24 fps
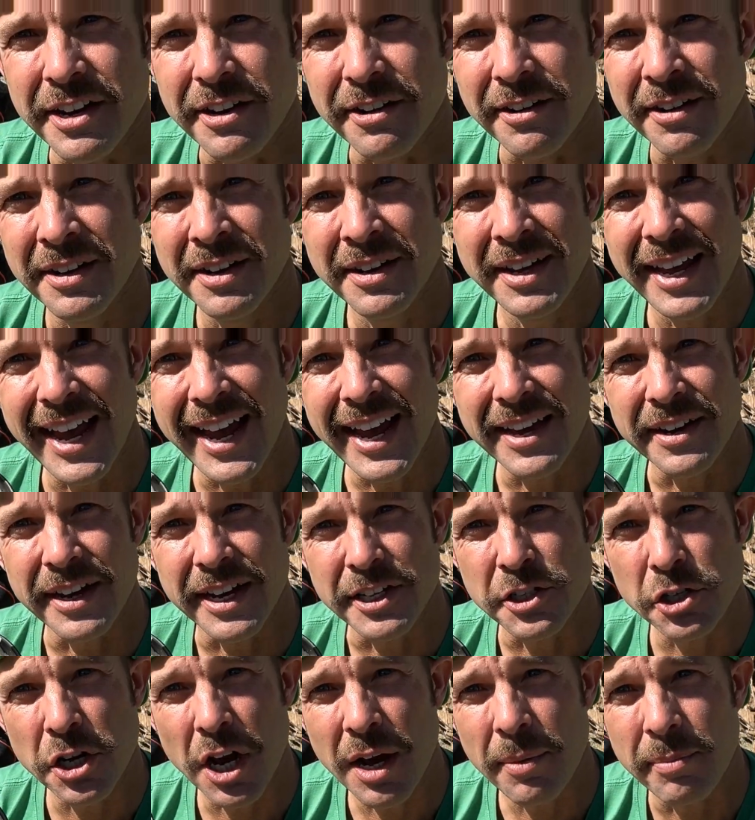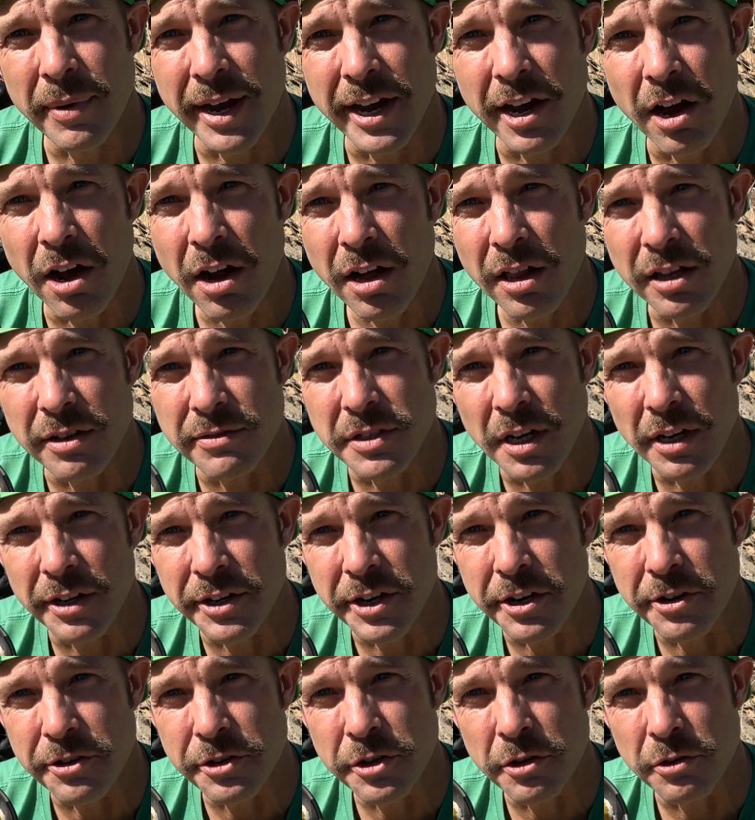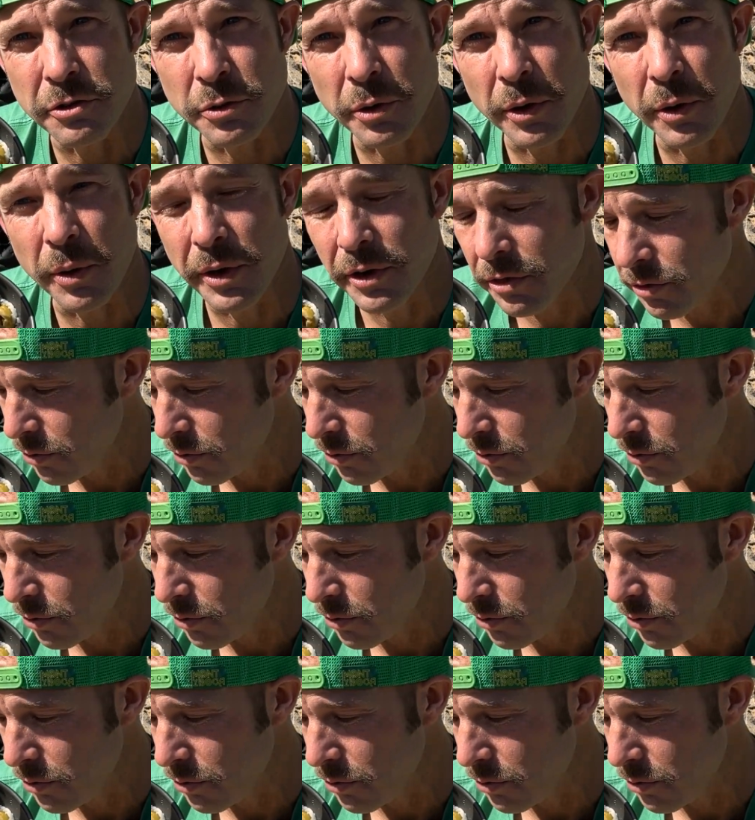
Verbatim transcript: here, and I chopped my olives on here too, so go ahead